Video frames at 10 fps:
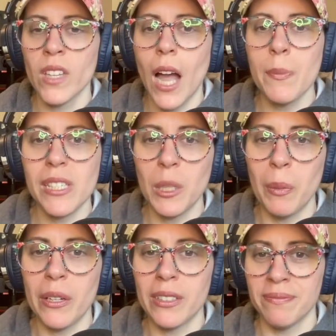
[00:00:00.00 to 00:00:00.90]
I'm still
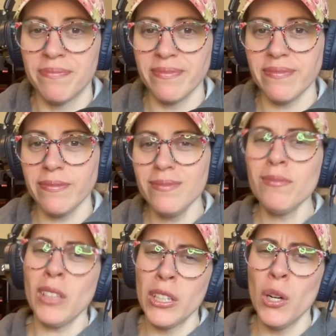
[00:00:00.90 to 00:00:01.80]
bitter.
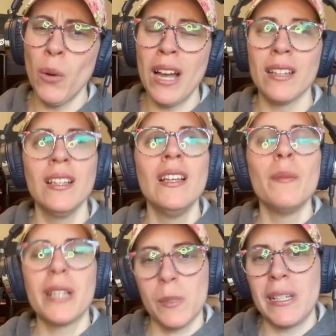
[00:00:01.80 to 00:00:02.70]
You know why?
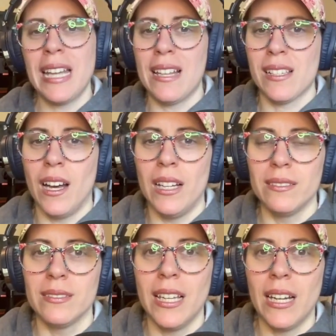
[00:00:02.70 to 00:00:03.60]
Because my dad's gone,
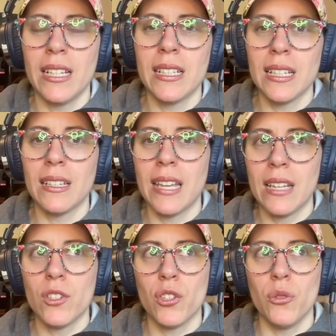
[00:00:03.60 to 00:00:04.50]
and I didn't
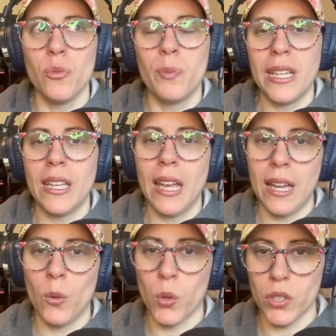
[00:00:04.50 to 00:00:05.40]
get to be
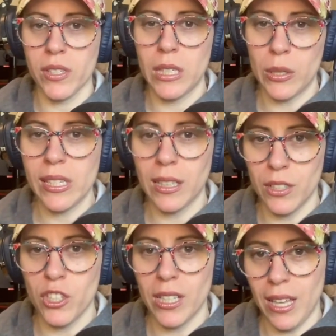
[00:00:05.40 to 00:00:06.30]
at a World Series
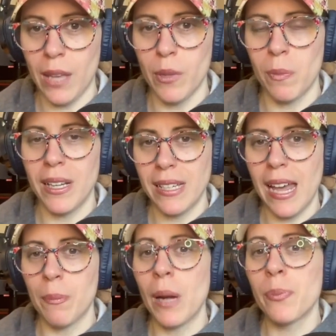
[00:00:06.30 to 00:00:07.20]
clinching game with my
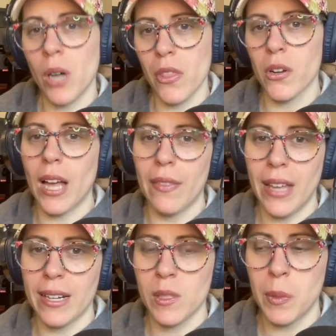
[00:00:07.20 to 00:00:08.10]
dad. My brother got
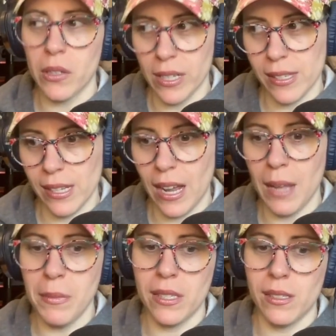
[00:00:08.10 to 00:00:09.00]
that experience, and I
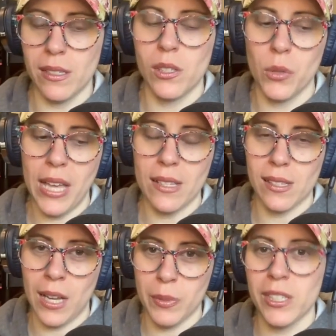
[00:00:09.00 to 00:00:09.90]
missed it. So yes,
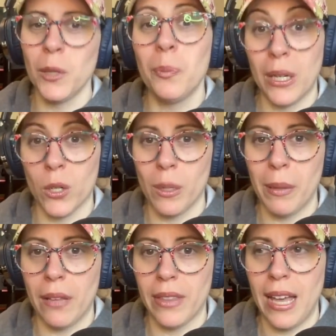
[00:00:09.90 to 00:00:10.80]
I'm still bitter
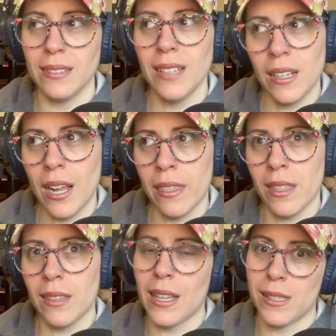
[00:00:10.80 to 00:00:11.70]
about that, and I
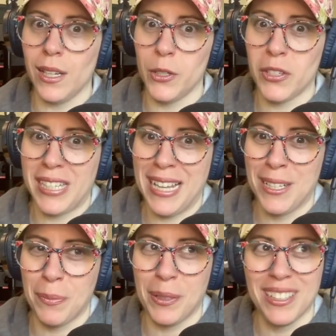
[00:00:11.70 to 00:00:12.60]
think that's
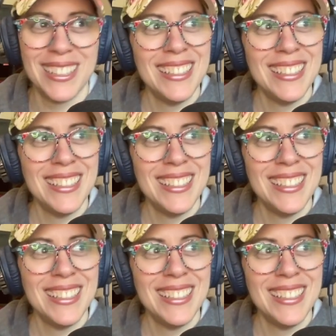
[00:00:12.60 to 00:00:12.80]
understandable.